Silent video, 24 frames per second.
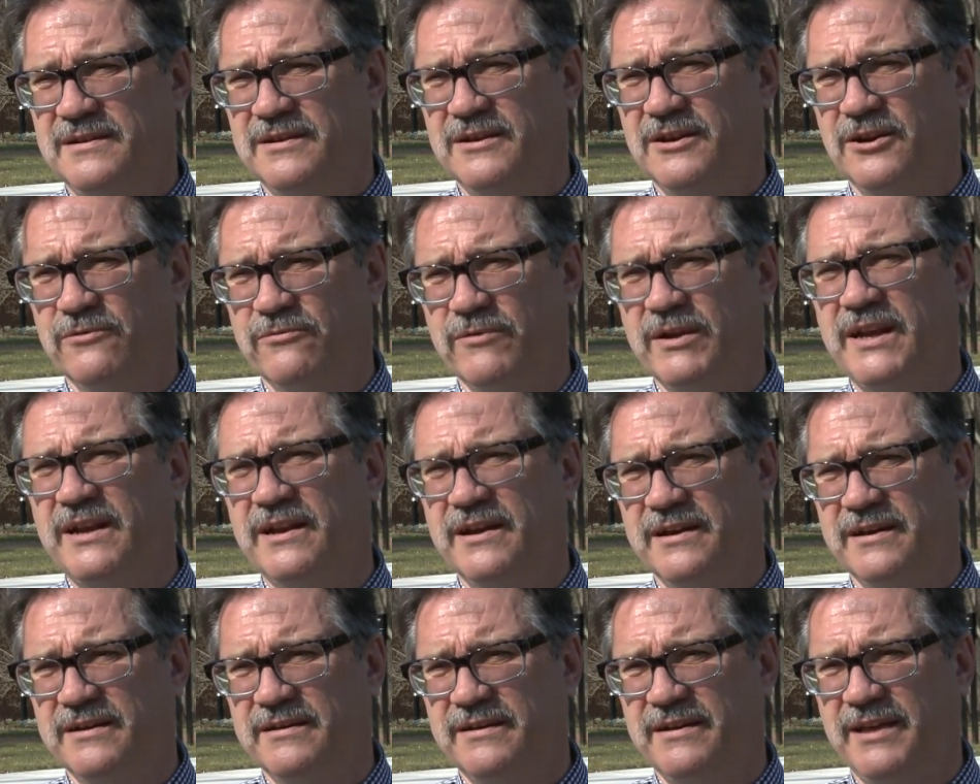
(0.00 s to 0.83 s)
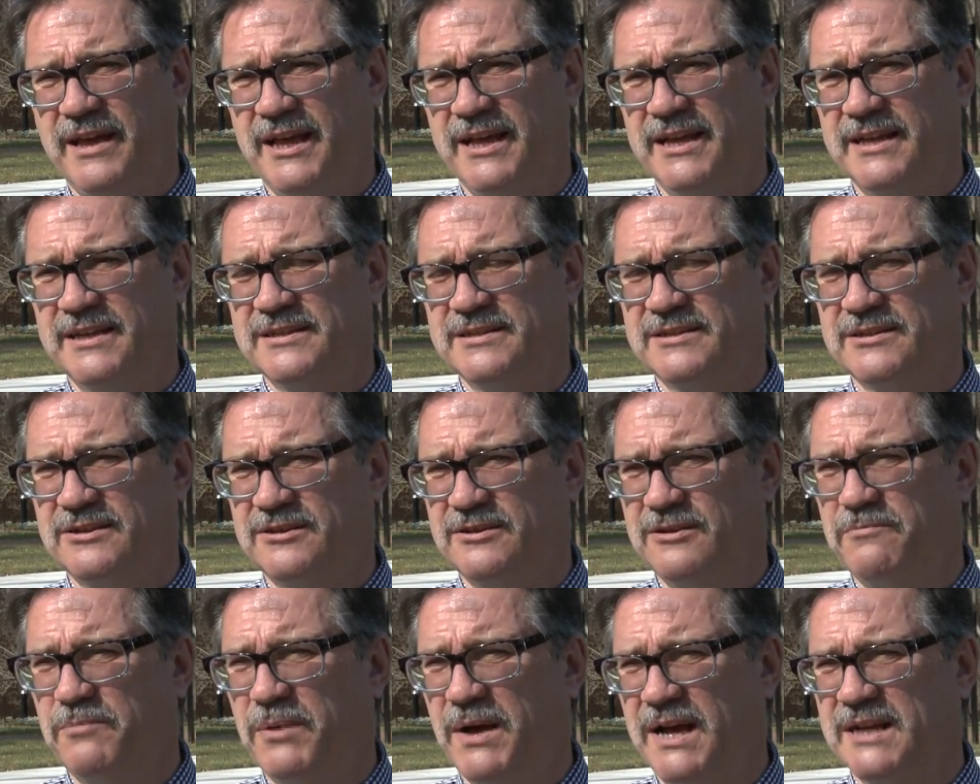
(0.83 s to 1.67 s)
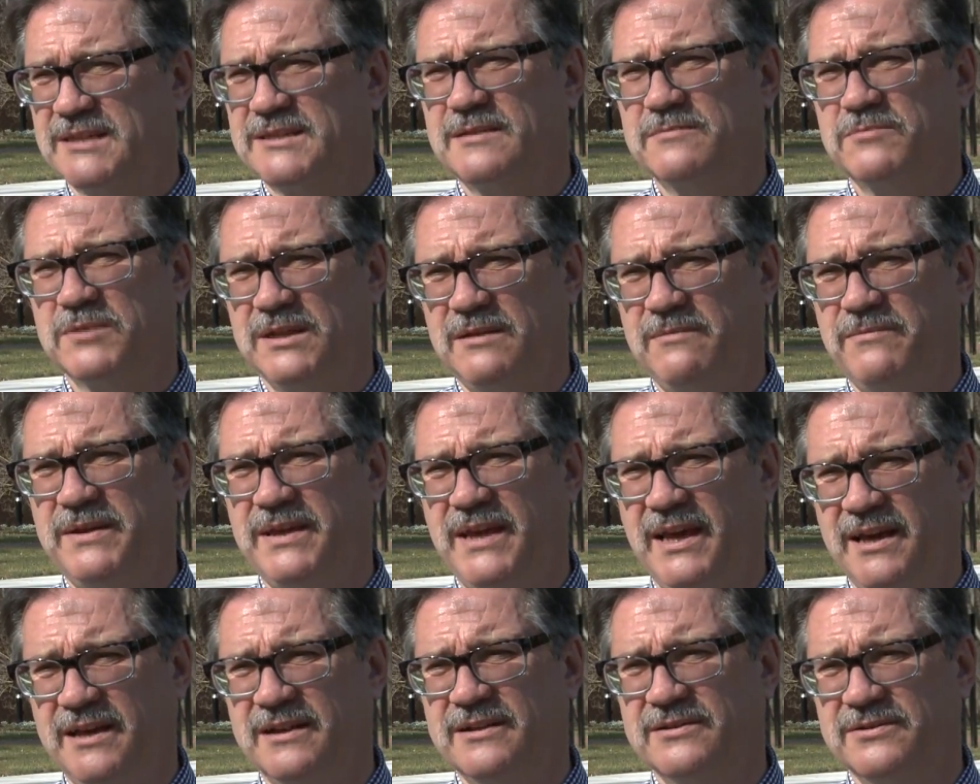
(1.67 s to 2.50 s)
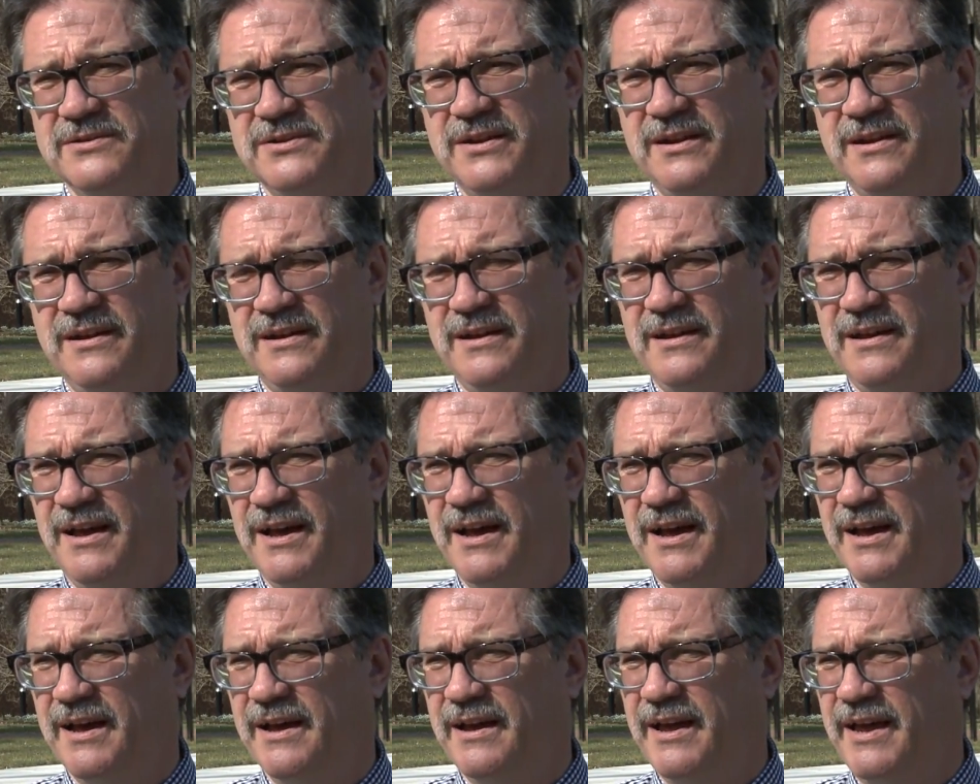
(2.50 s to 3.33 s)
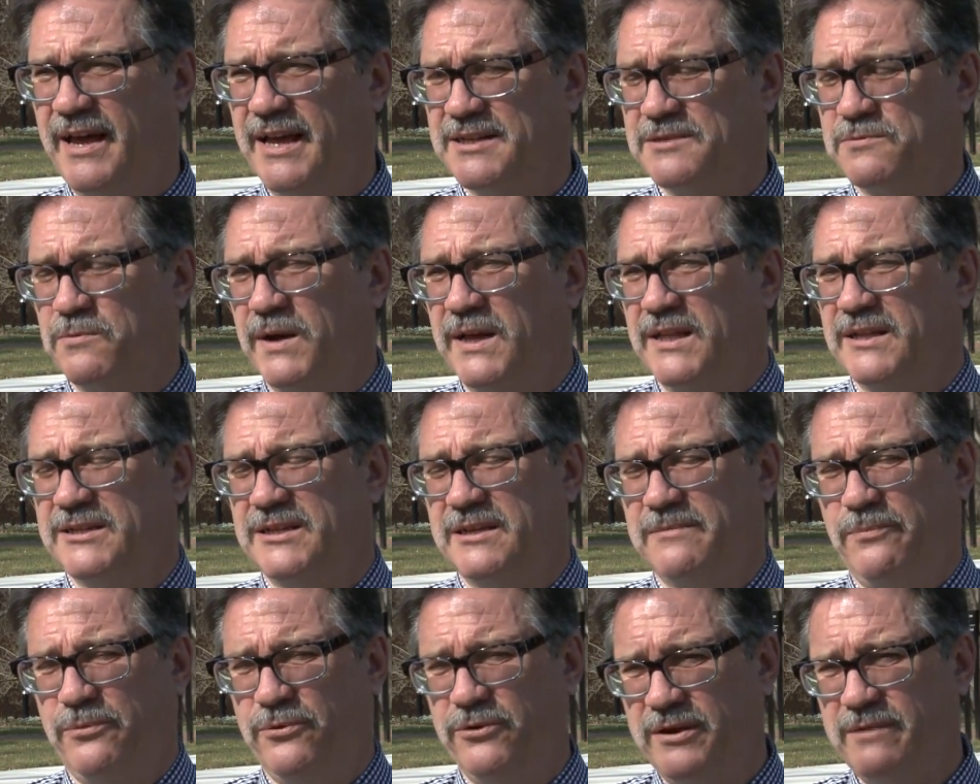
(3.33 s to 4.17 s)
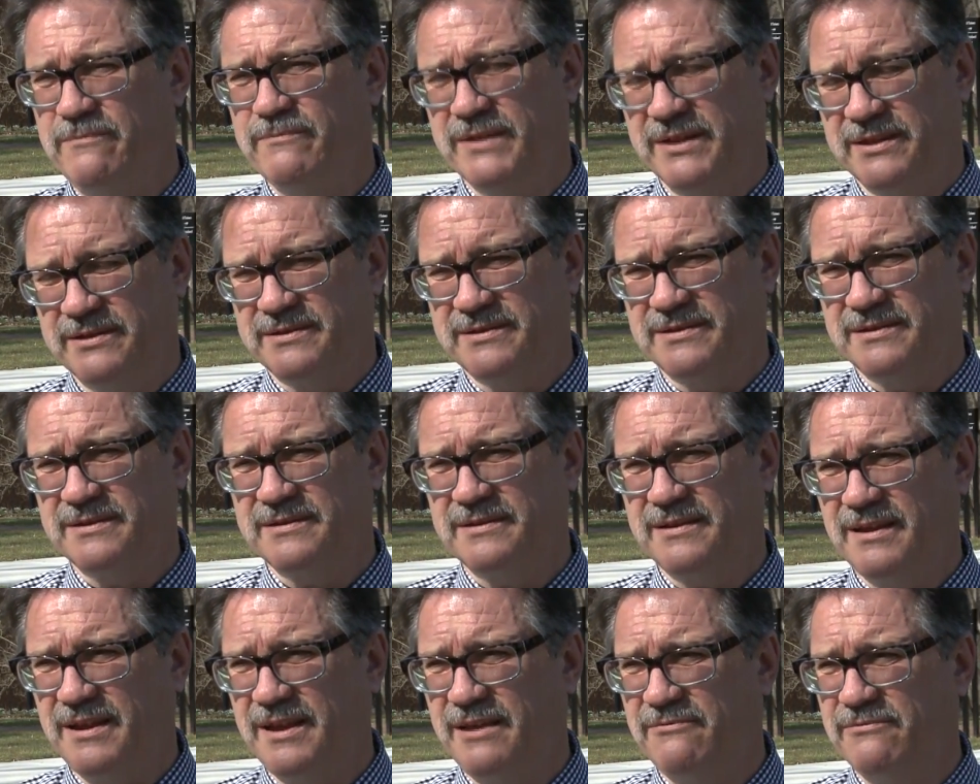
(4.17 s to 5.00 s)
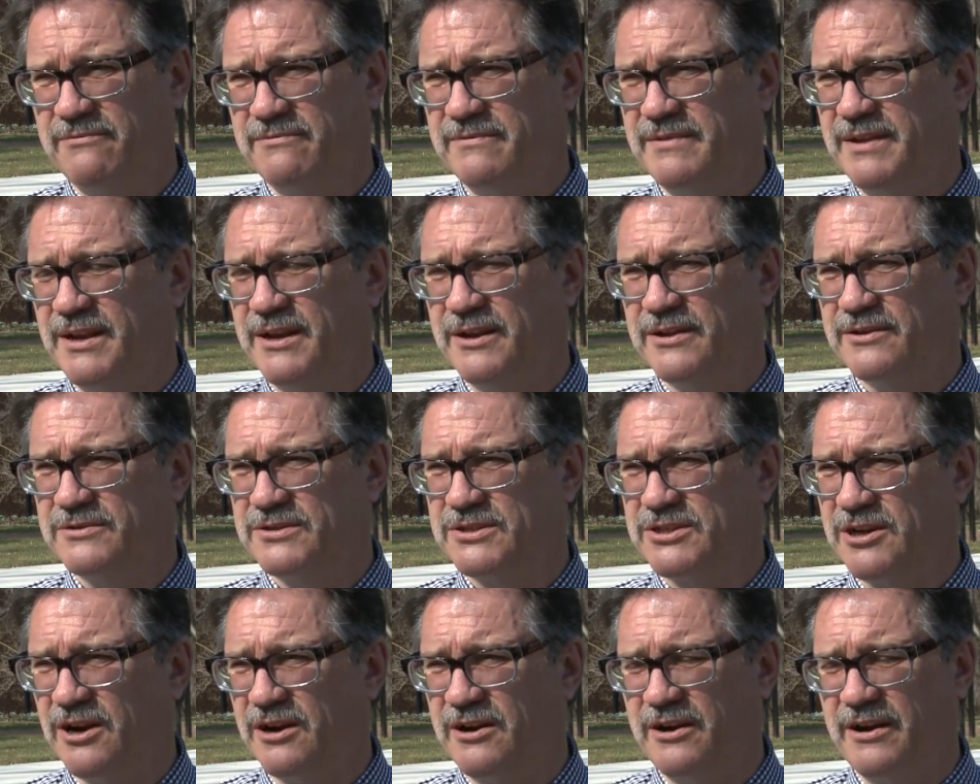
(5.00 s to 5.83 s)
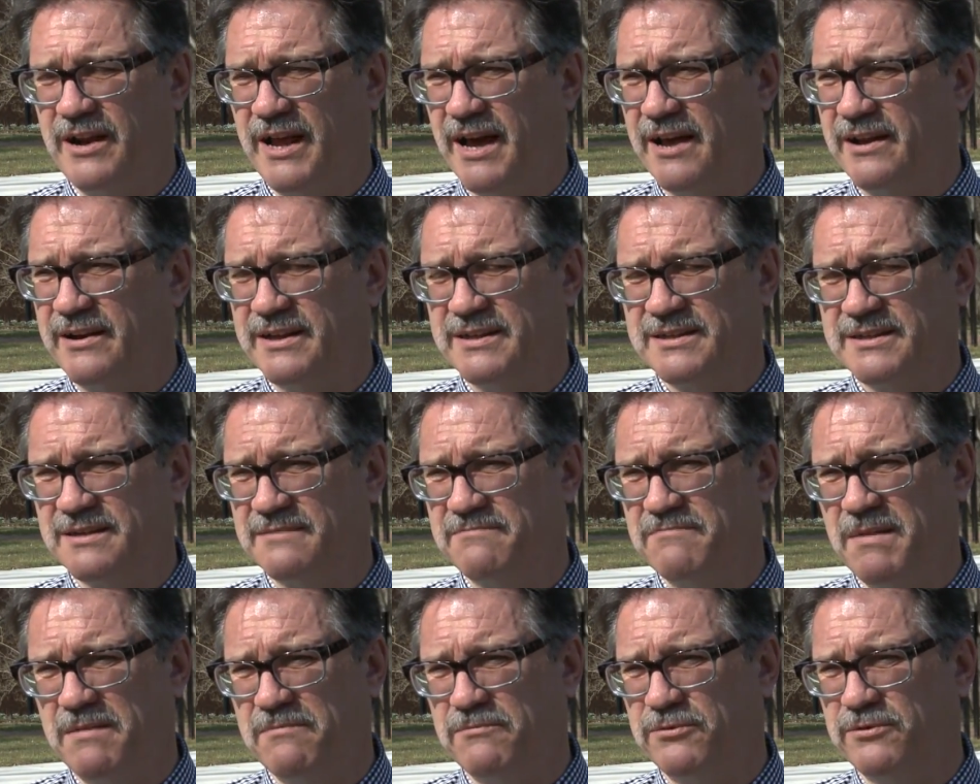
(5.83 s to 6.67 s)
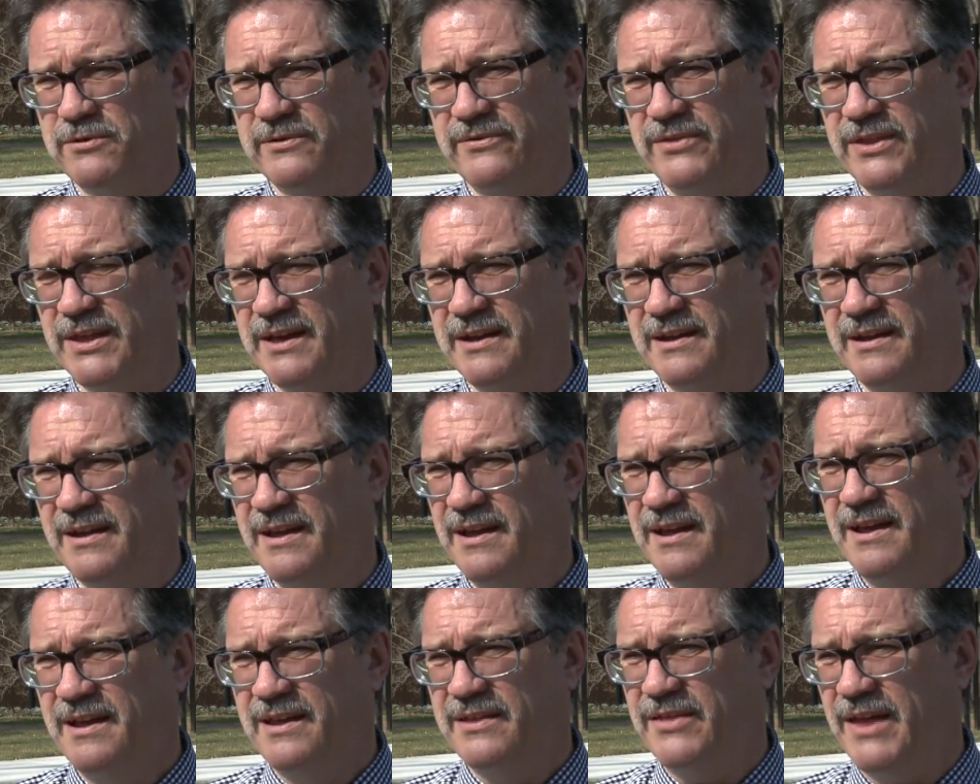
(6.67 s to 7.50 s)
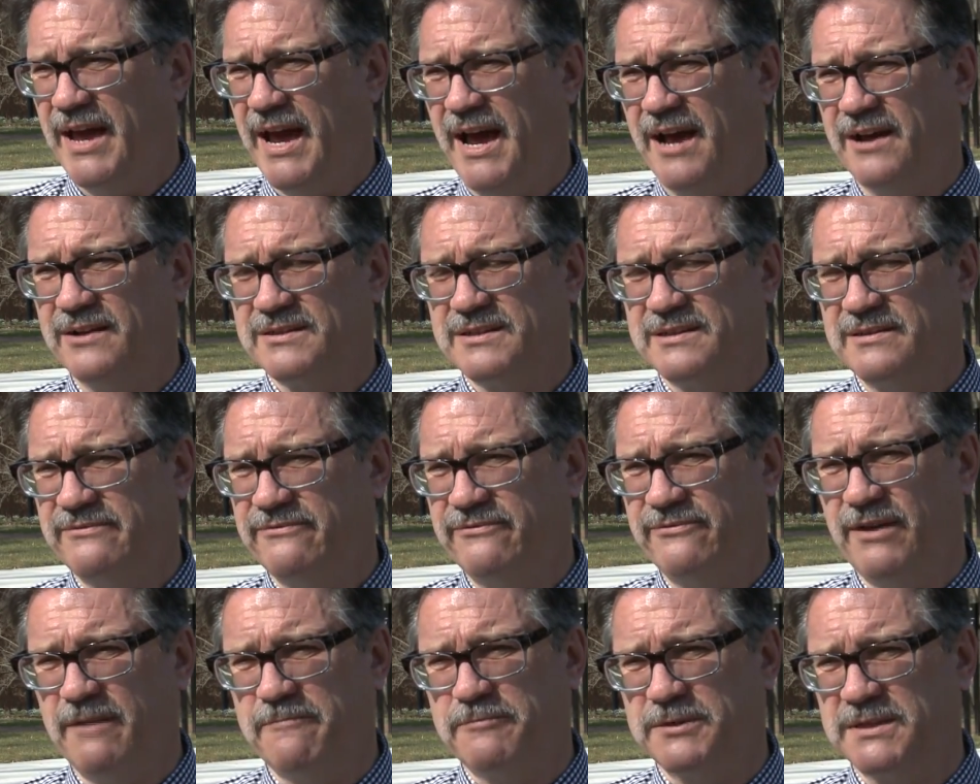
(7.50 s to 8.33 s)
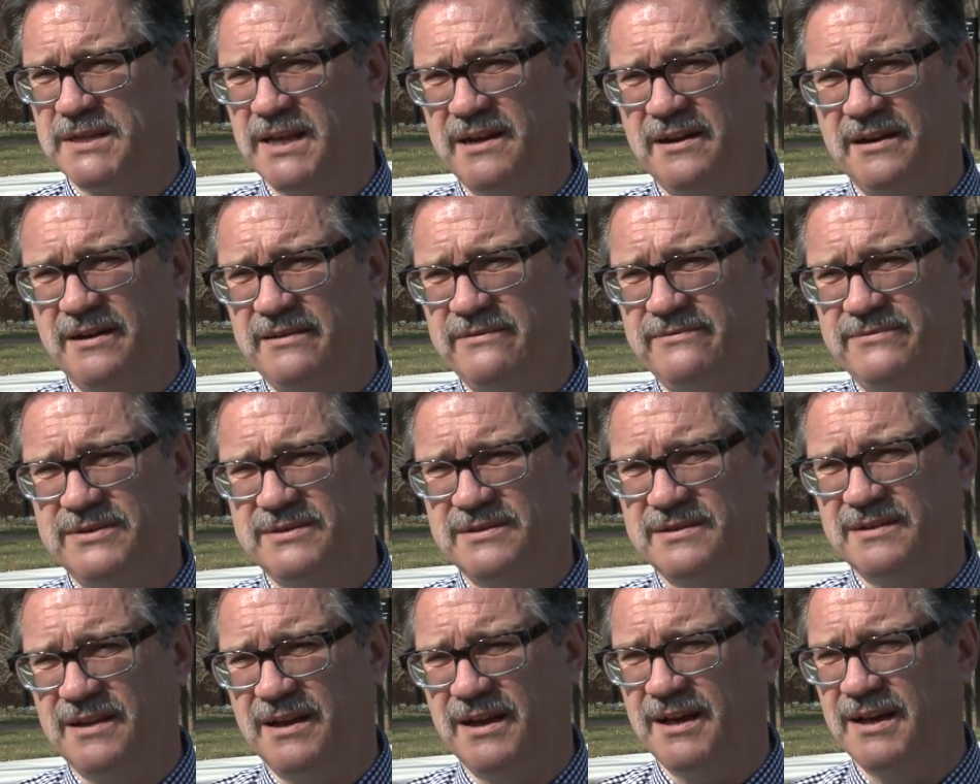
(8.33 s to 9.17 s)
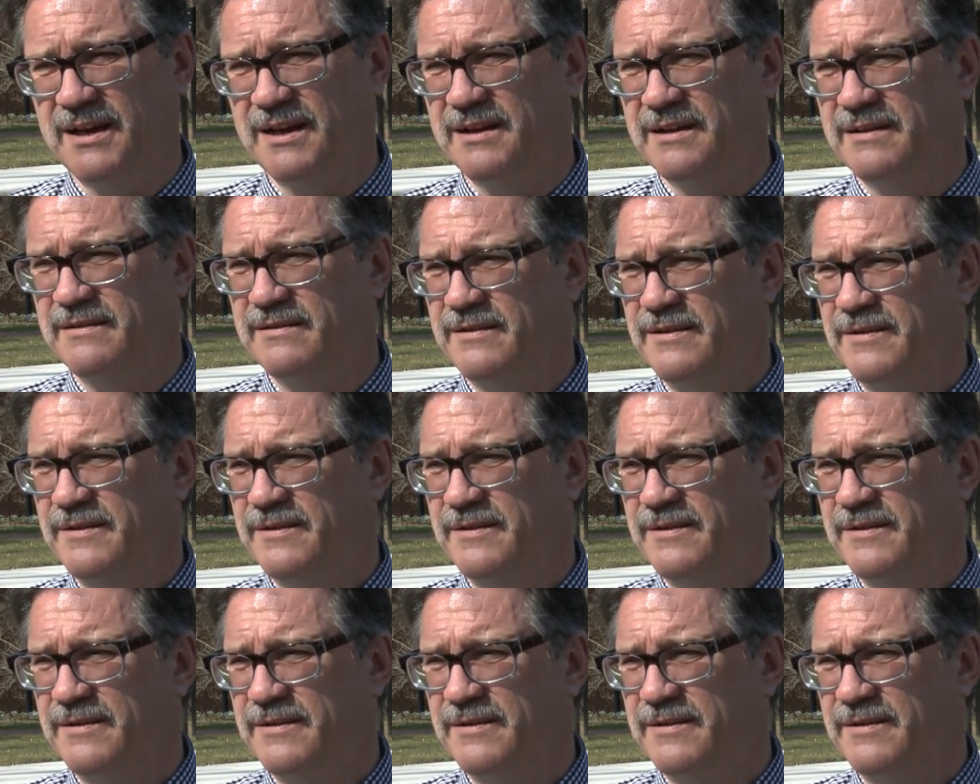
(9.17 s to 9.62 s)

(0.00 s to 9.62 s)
arena as could possibly be held, uh, as well as appointments. He, you know, started out as a member of the, the House of Representatives, uh,